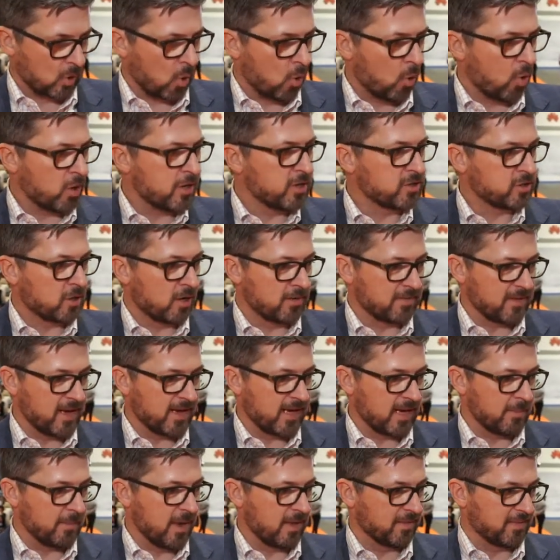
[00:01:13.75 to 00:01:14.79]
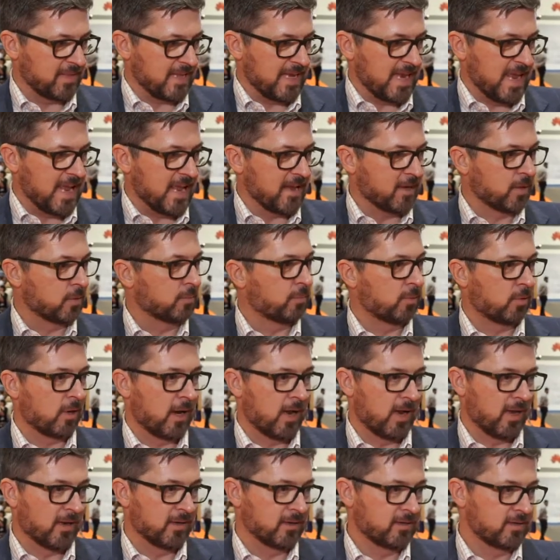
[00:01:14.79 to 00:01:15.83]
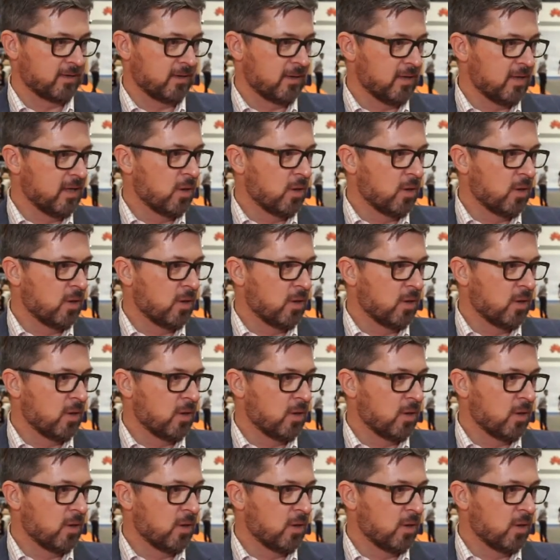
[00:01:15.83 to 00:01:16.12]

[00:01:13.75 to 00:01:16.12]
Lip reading: Or you start thinking about the enterprise,